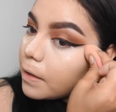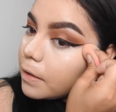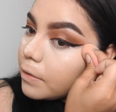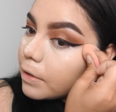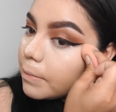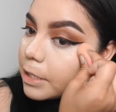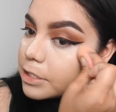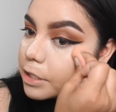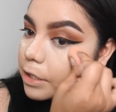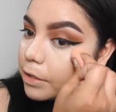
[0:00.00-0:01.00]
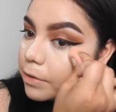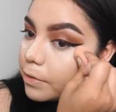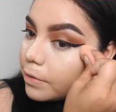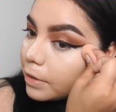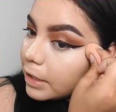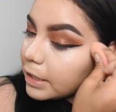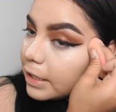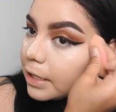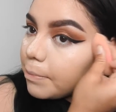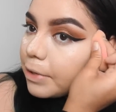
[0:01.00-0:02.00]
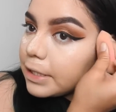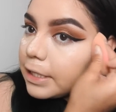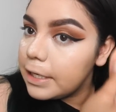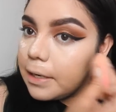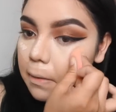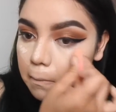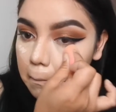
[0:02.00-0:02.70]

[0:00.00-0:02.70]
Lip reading: And you want to make sure you clean it up right there.